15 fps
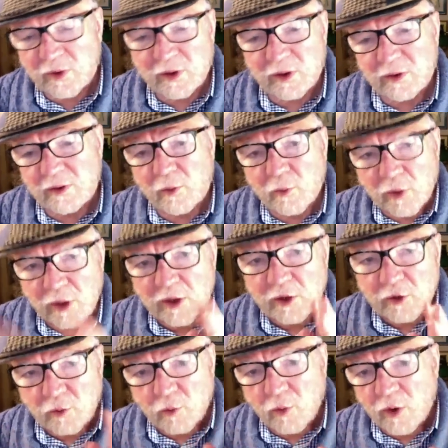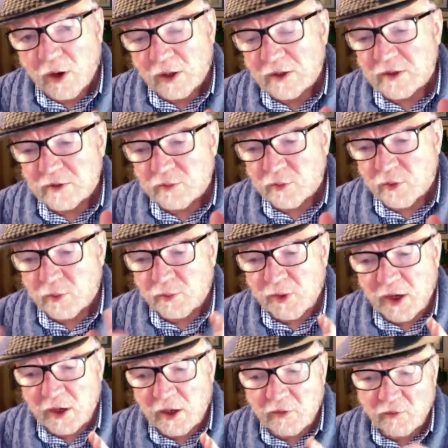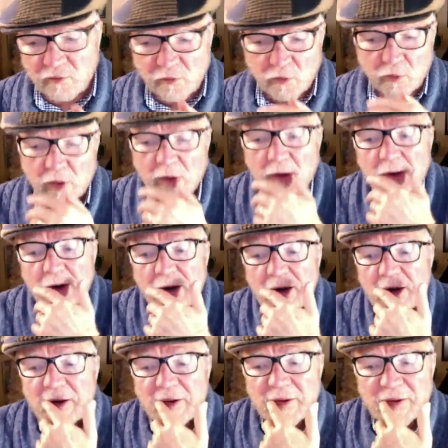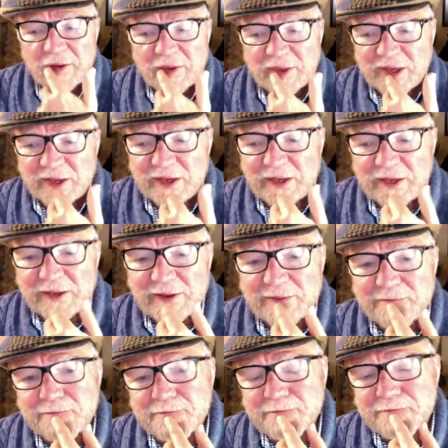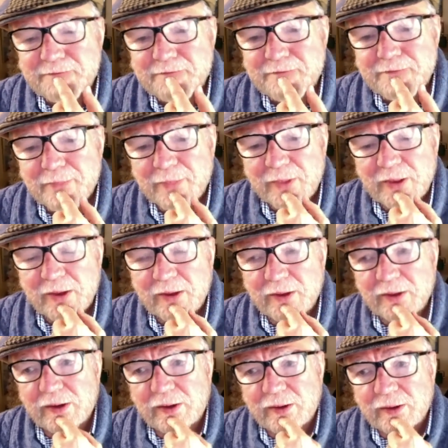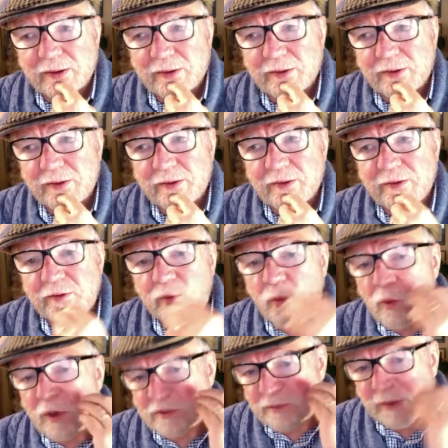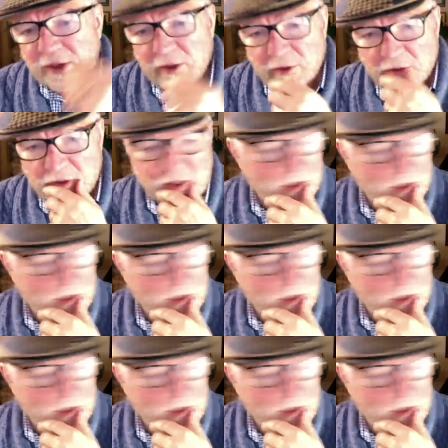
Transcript: uh, a really good watch is we're paying for the uh, the watchmaker's